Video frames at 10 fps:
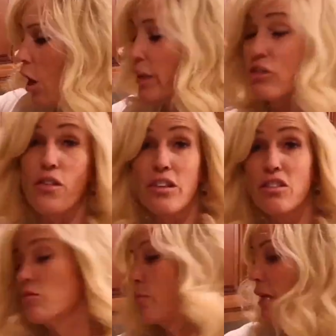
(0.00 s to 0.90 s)
Okay, so
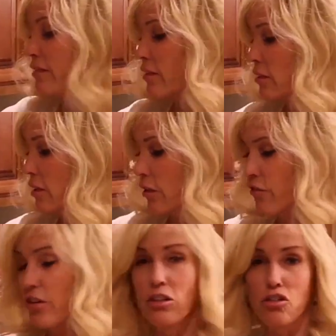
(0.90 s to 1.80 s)
this is basically
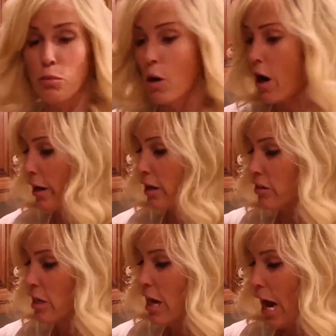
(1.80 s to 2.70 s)
the finished
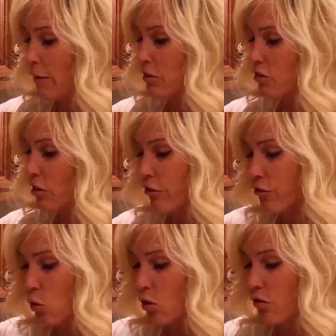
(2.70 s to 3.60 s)
product. I'm just going to
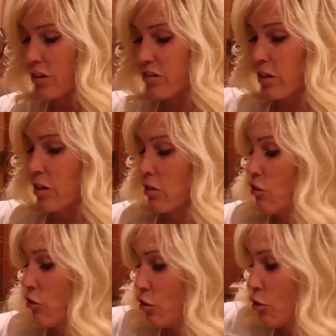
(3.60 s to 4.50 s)
fold this
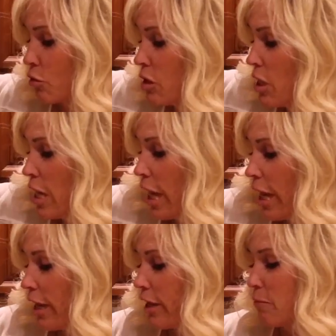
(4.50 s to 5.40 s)
into
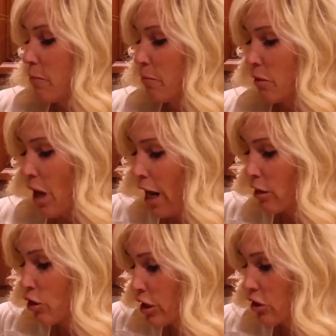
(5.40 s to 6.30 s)
a
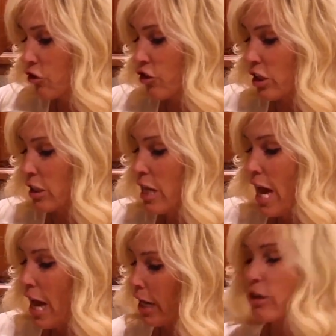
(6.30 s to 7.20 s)
cooking sheet,
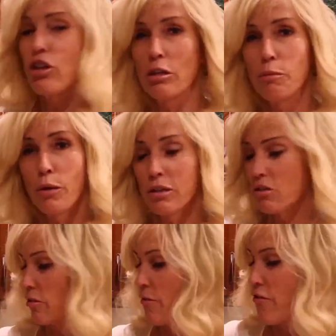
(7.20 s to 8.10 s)
and I could
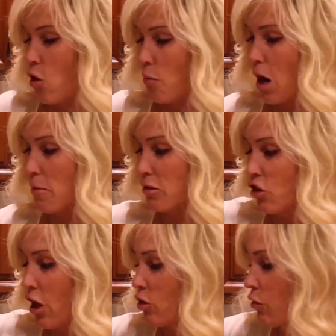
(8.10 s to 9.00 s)
put some faux
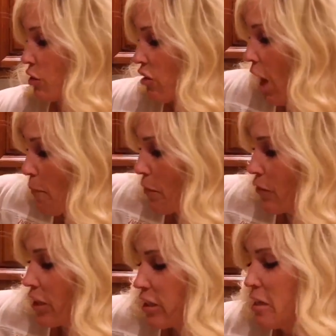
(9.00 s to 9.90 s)
Parmesan over the top
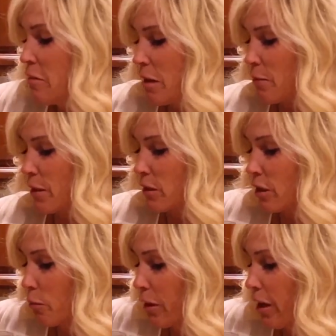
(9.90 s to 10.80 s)
of it, maybe a
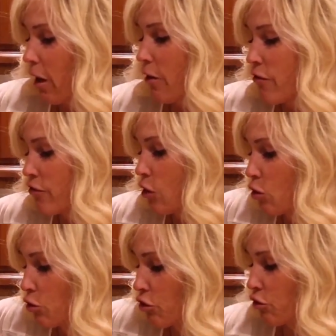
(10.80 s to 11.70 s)
little bit of
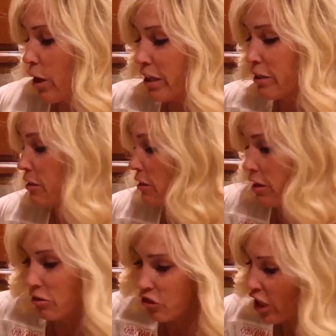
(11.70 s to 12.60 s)
faux
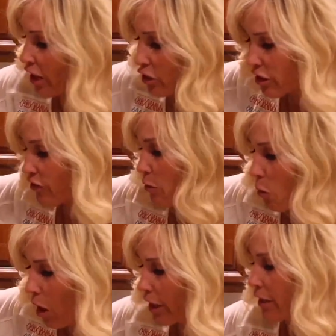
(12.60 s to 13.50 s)
shredded cheddar if I
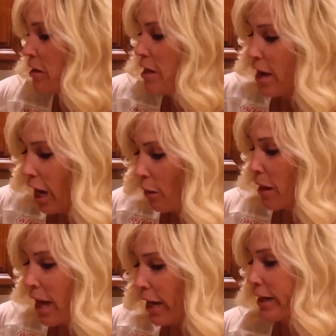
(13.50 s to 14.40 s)
wanted,
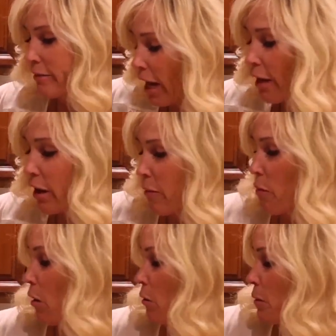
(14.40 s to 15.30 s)
and I
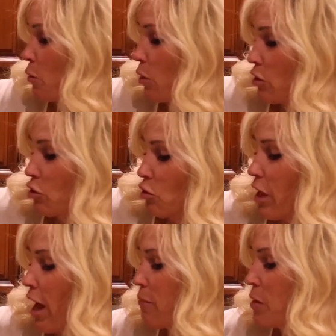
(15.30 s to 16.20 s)
probably will do
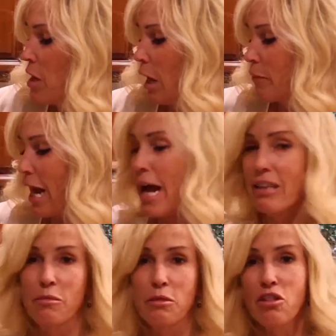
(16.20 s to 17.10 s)
that. I'm going to
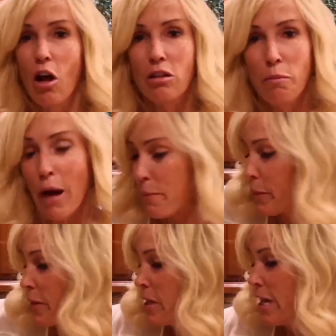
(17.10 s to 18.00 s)
add some salt and
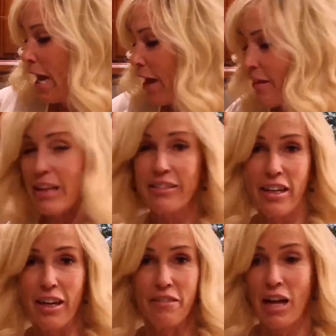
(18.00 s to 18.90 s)
pepper, and that's
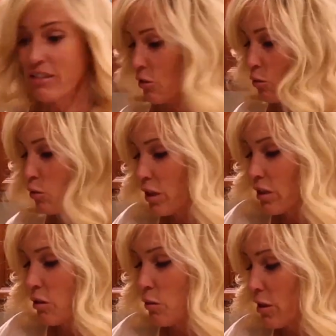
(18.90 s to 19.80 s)
it. That's a
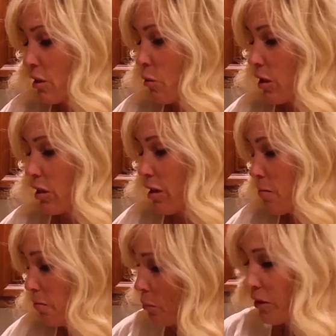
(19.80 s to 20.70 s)
really, really,
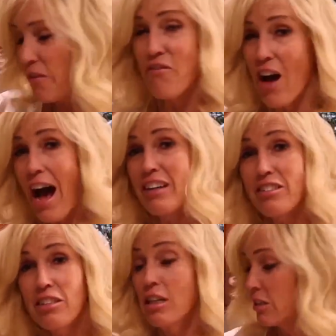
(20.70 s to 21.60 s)
really pretty
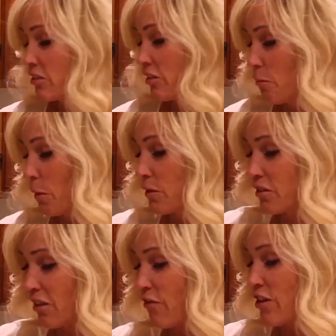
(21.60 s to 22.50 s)
fast, simple
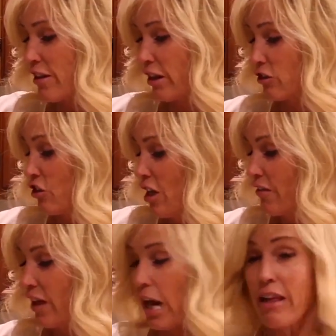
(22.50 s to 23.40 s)
stuffing dish
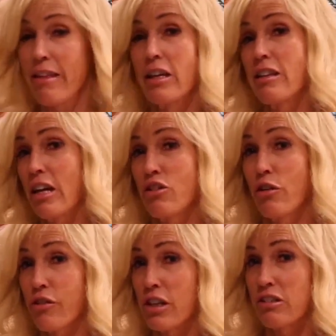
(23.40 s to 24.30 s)
that I think that
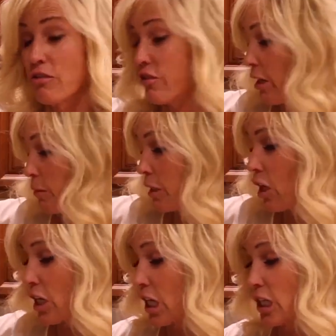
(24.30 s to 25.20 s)
your friends and family
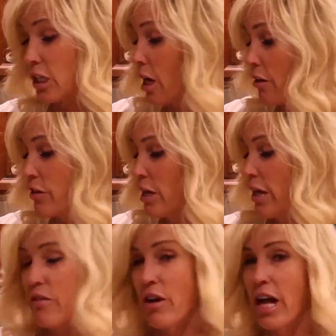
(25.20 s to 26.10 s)
are going to love,
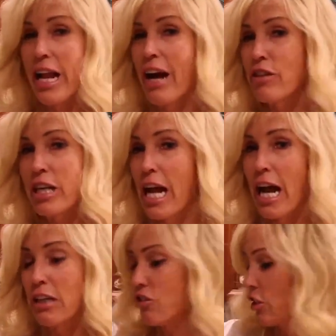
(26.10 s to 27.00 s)
and they're not ever going to
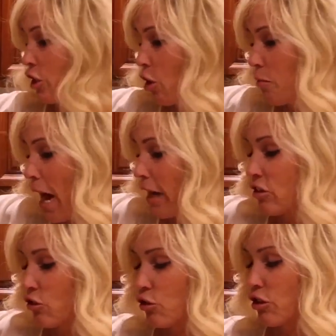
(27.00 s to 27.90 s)
ask you to go
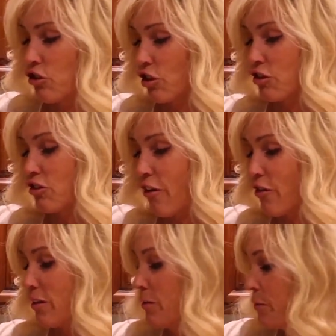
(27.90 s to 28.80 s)
back to traditional stuffing.